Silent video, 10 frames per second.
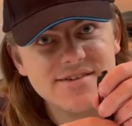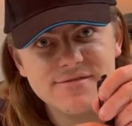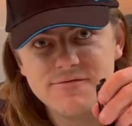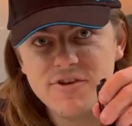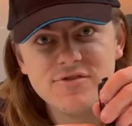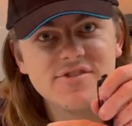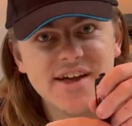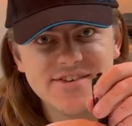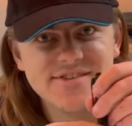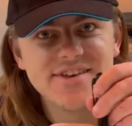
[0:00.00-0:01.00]
Feels
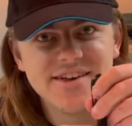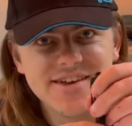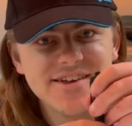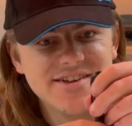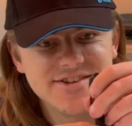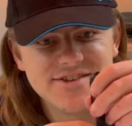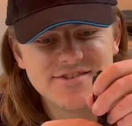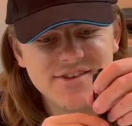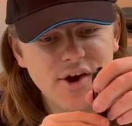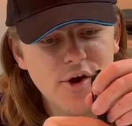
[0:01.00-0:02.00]
nice to just
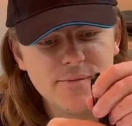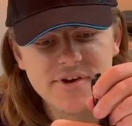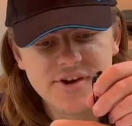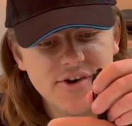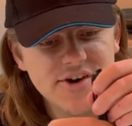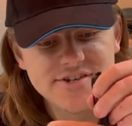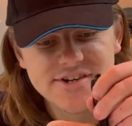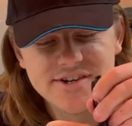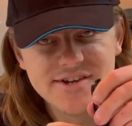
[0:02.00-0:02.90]
open and close it.